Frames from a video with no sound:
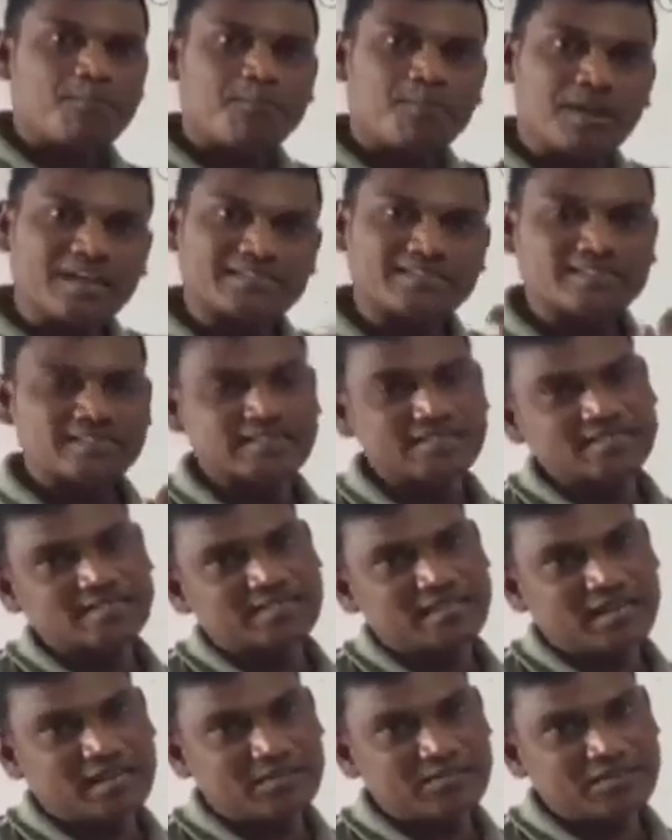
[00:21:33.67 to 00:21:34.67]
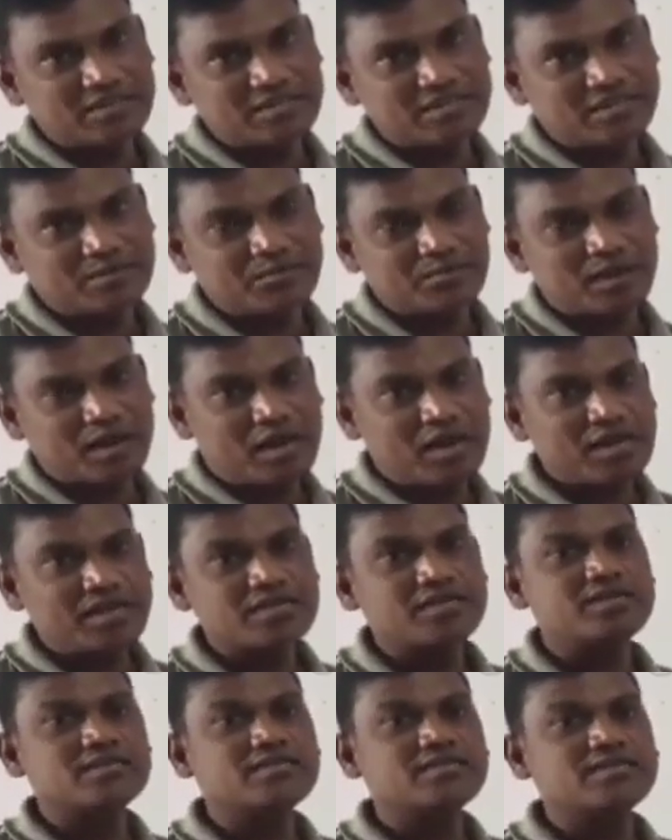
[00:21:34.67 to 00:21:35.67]
Plus is there means symbol,
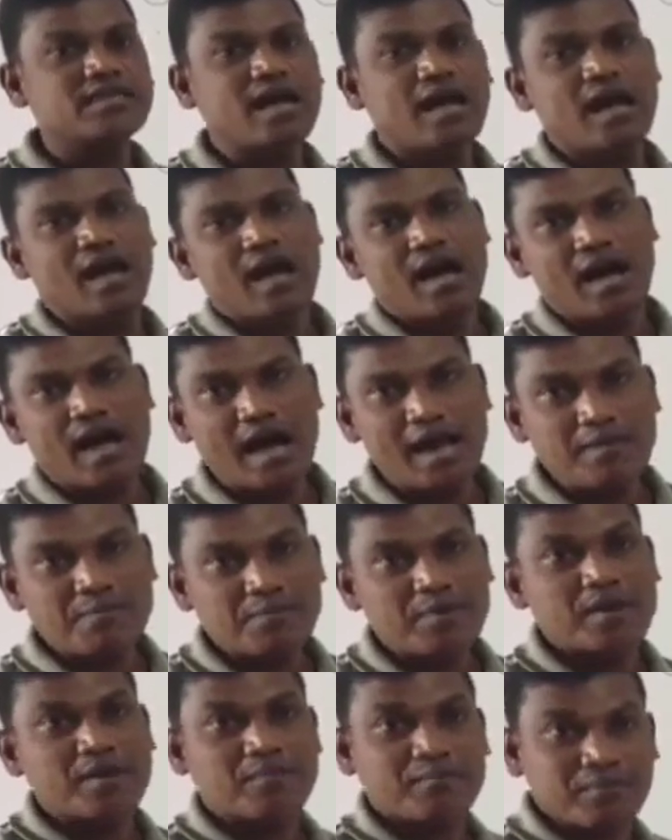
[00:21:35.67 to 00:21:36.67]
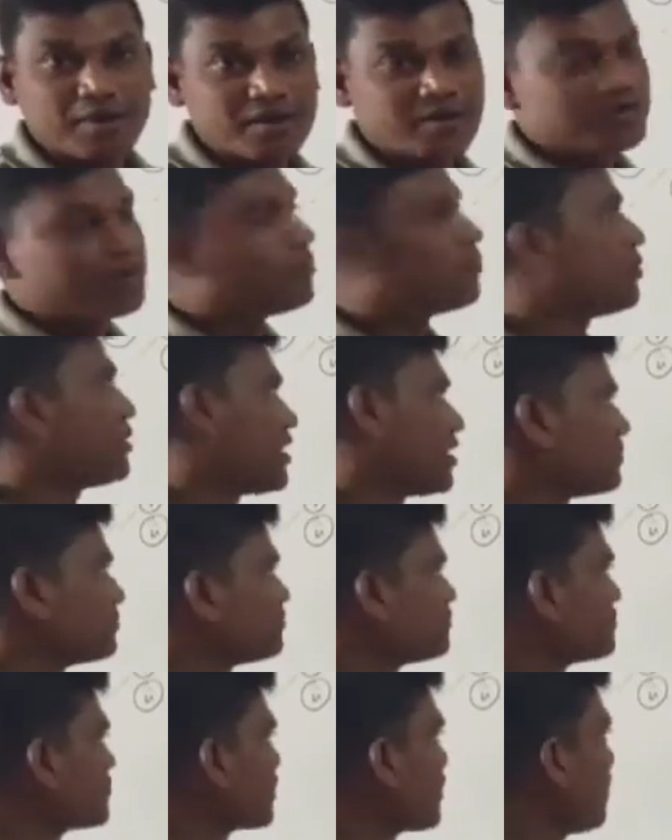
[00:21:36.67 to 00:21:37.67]
it is the hypermetropia.